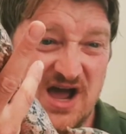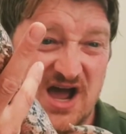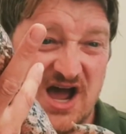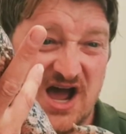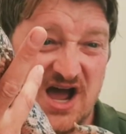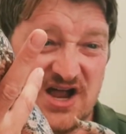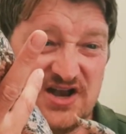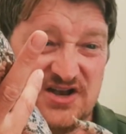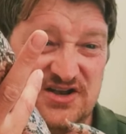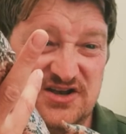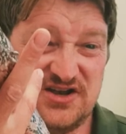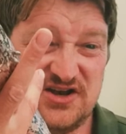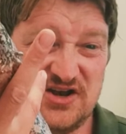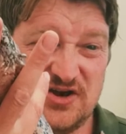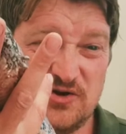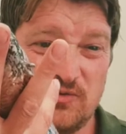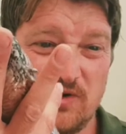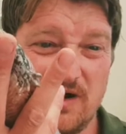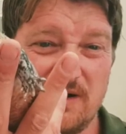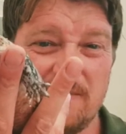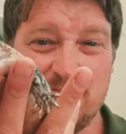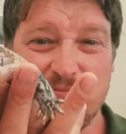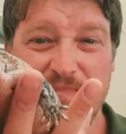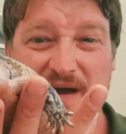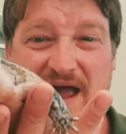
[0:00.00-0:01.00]
a new
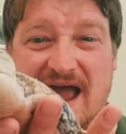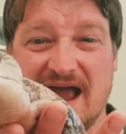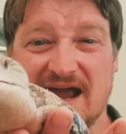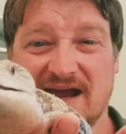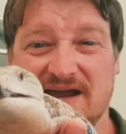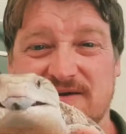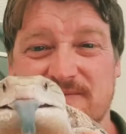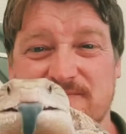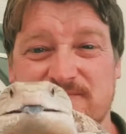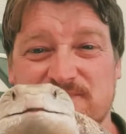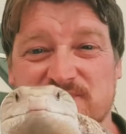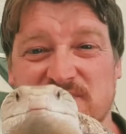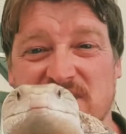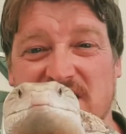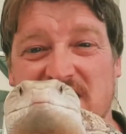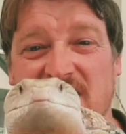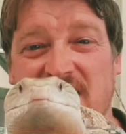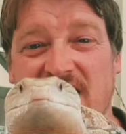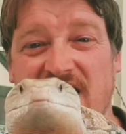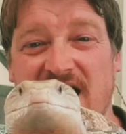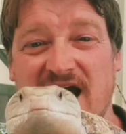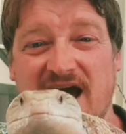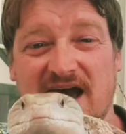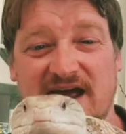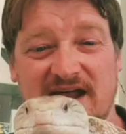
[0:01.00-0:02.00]
one back.
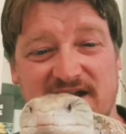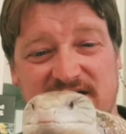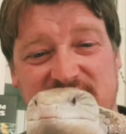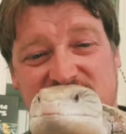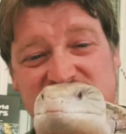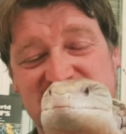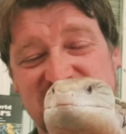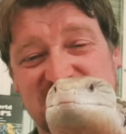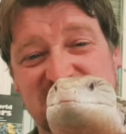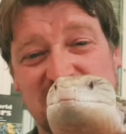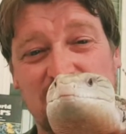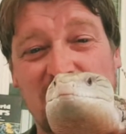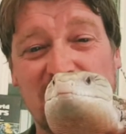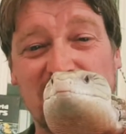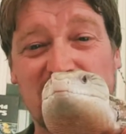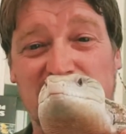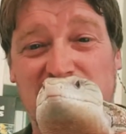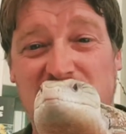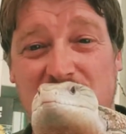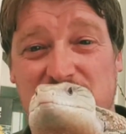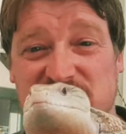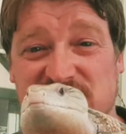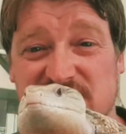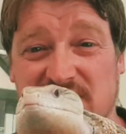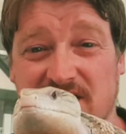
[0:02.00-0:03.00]
And some other
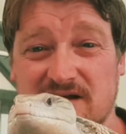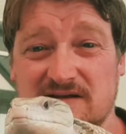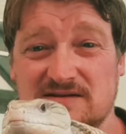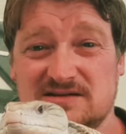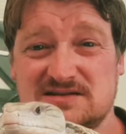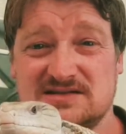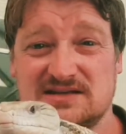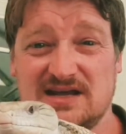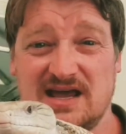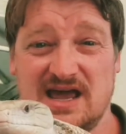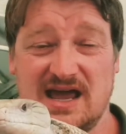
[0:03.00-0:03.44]
reptiles,